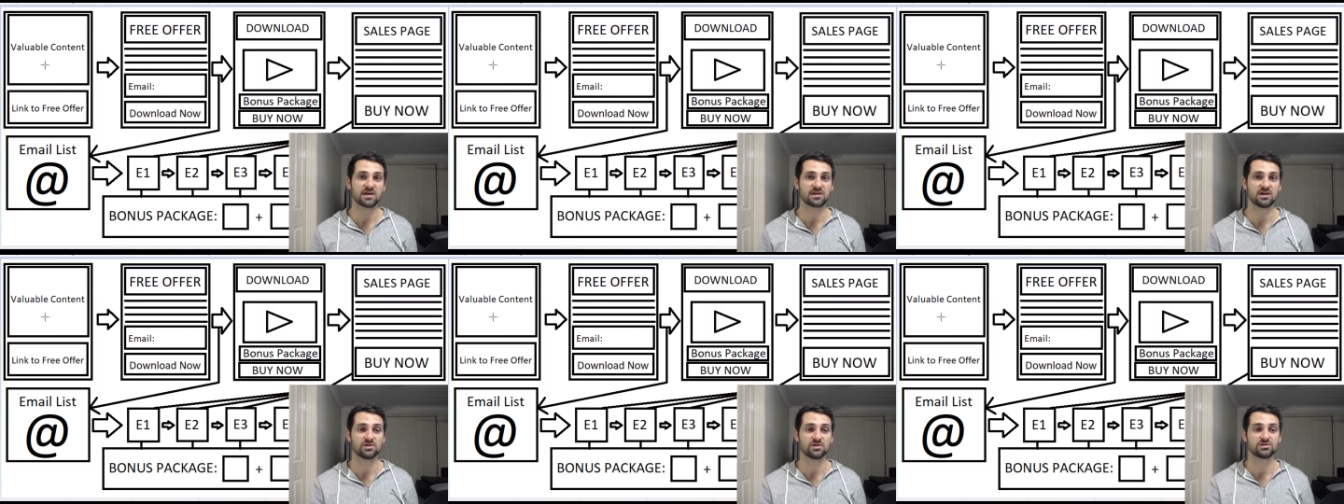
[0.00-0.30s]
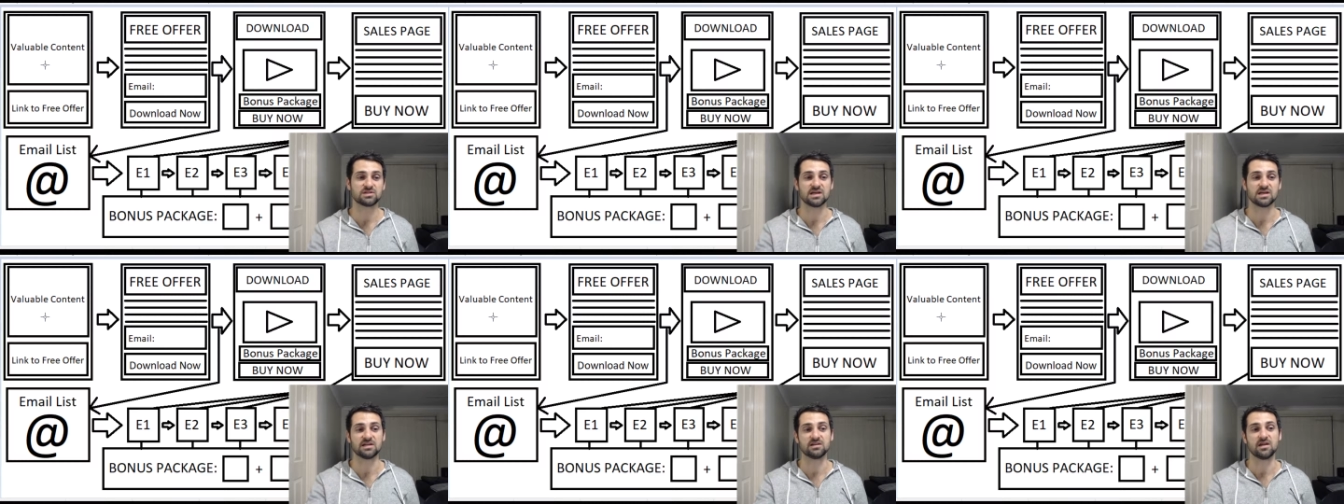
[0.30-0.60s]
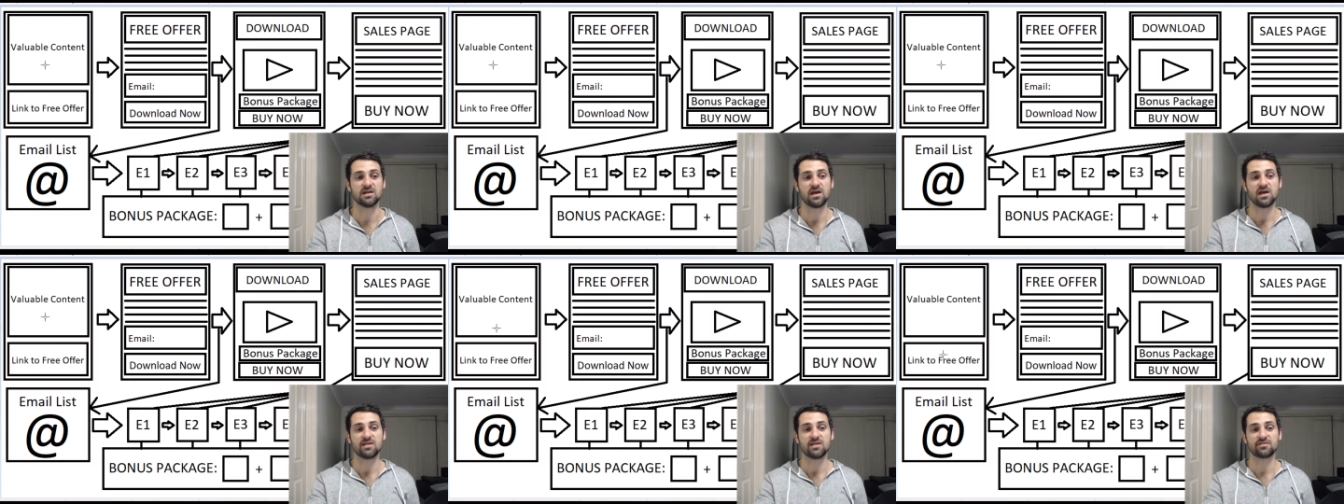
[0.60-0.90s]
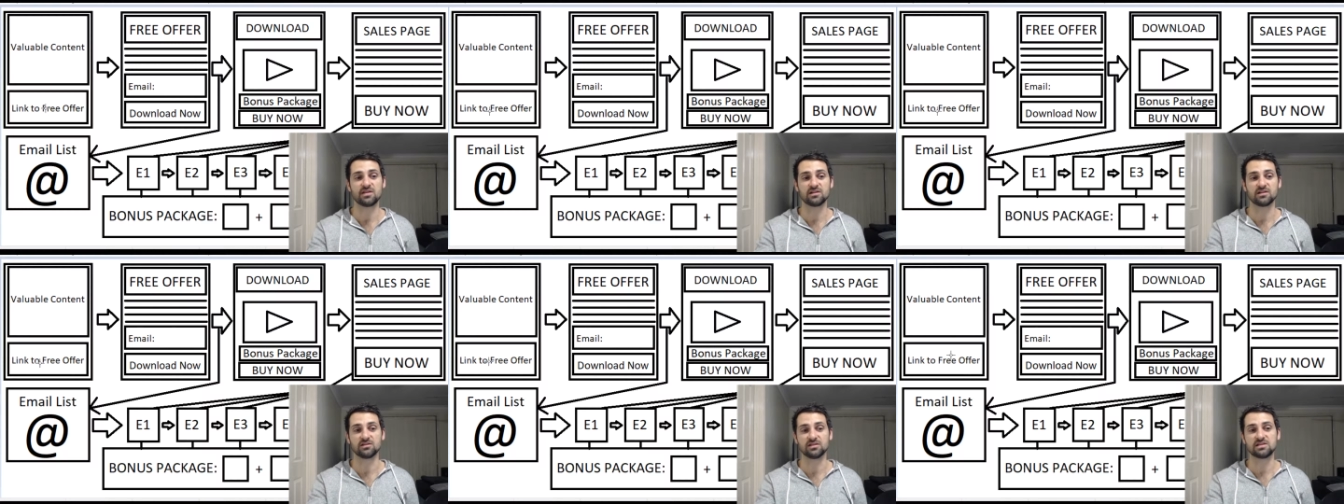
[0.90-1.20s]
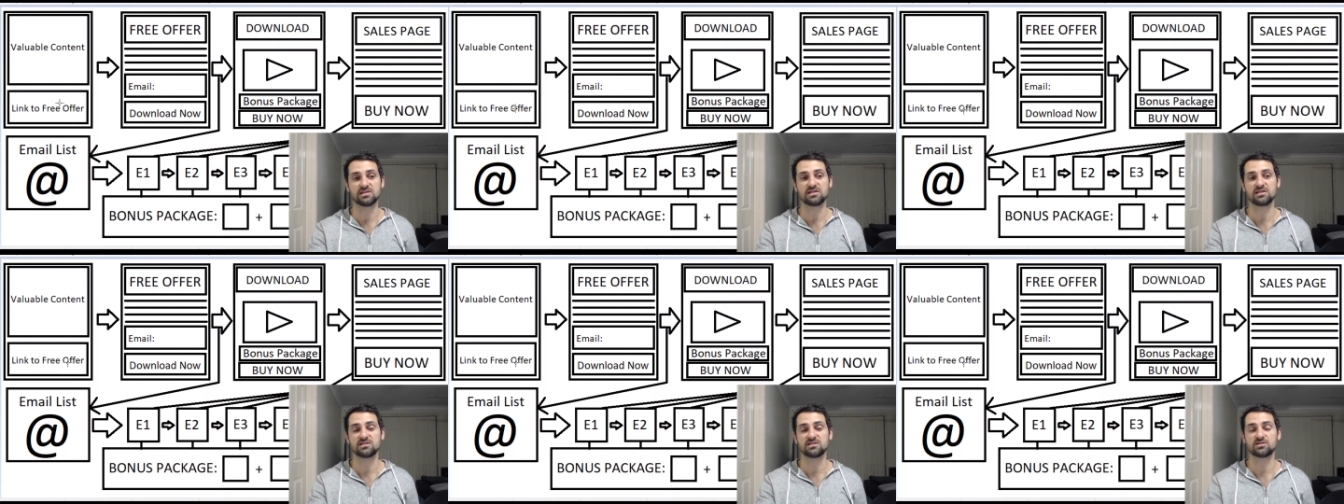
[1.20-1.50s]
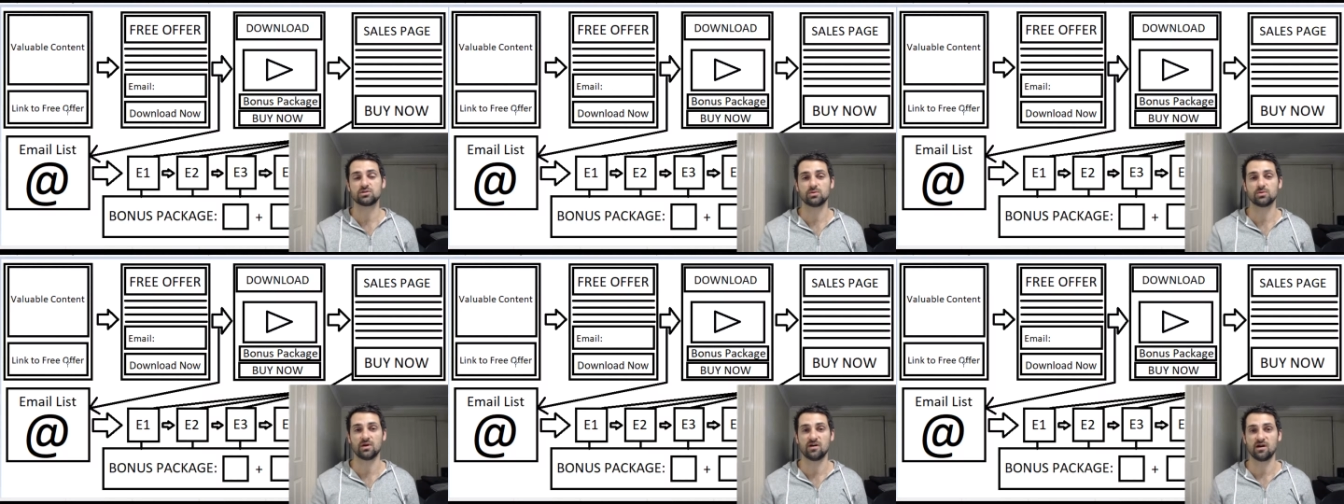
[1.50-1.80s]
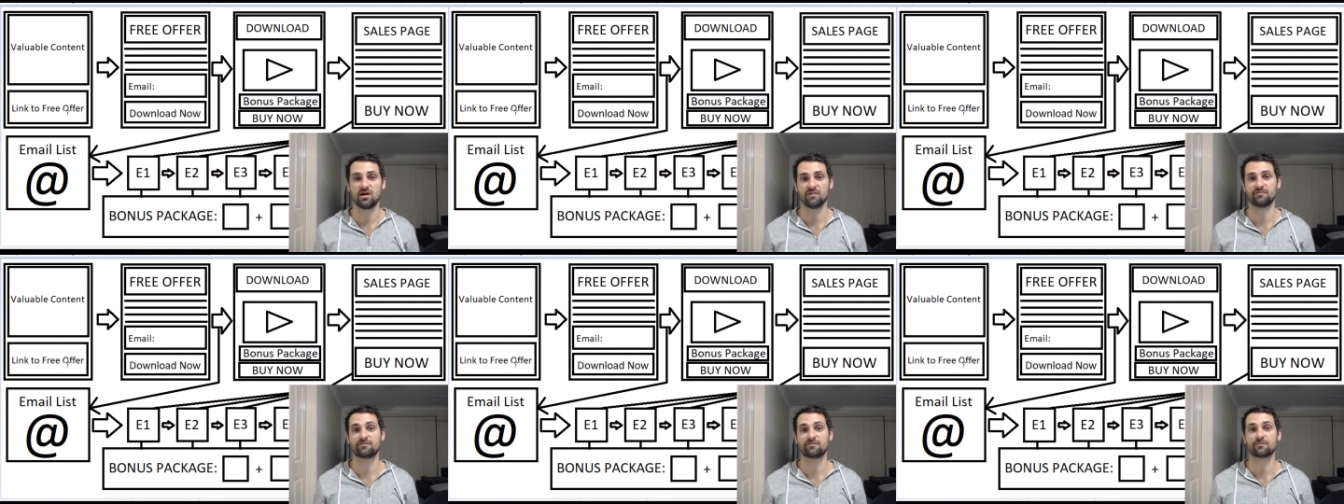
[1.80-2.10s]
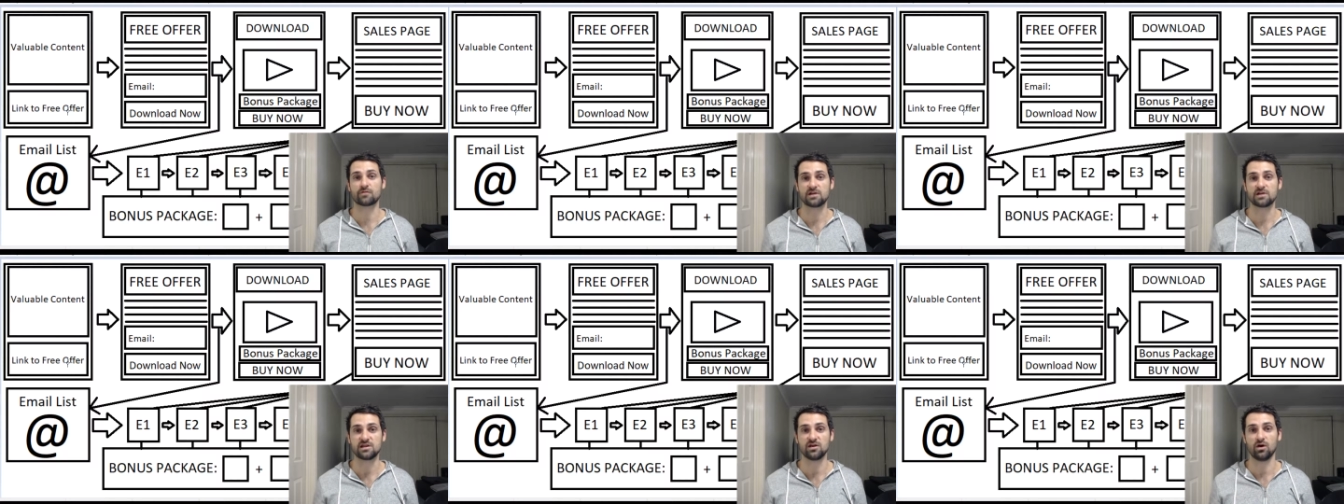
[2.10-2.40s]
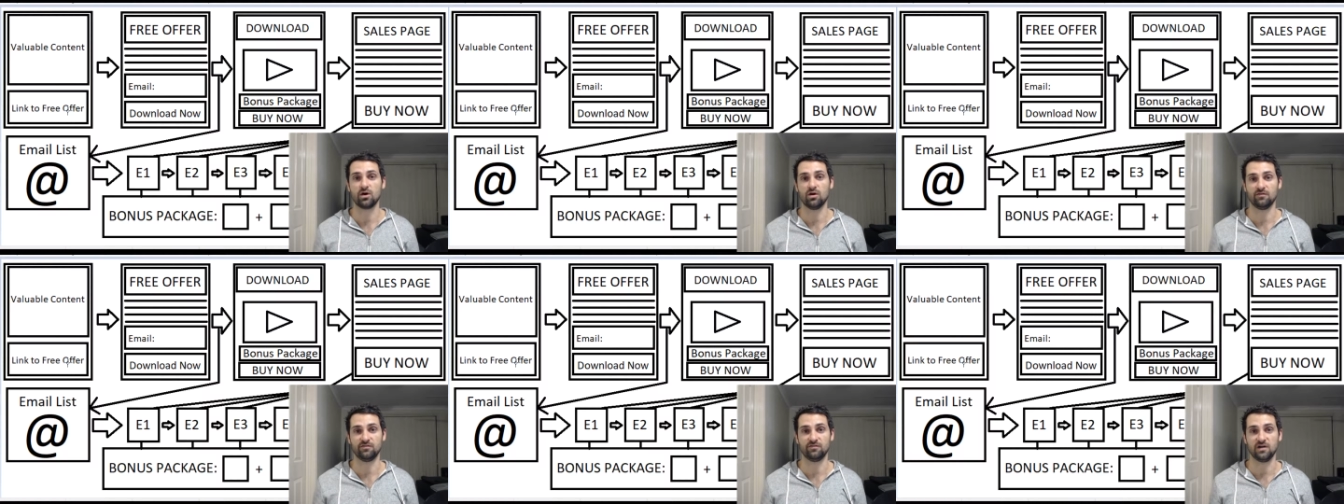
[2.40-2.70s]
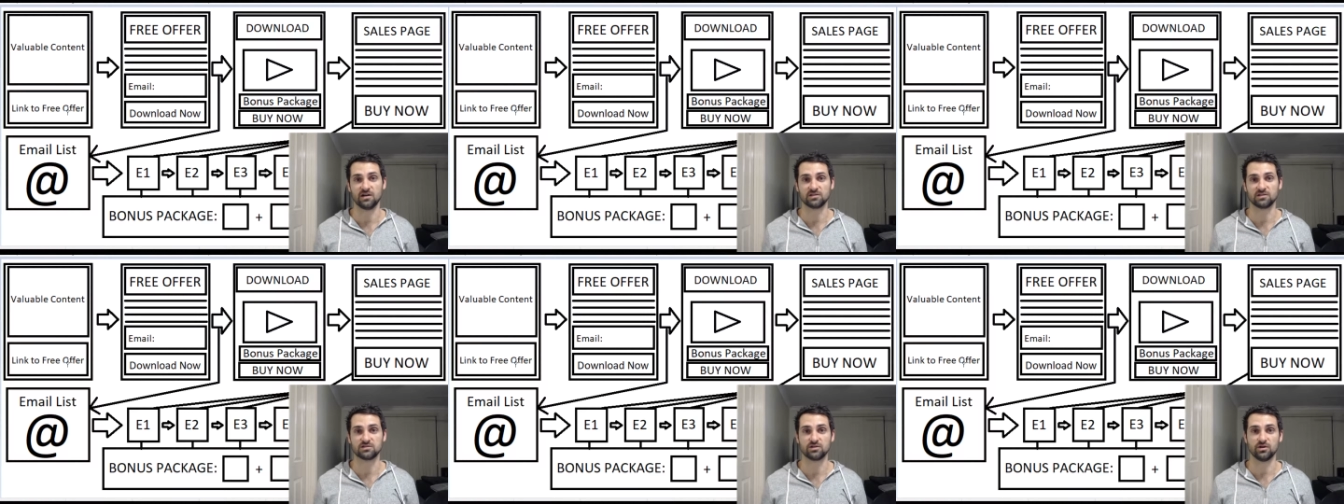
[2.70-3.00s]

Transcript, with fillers: that content they're linking to a free offer.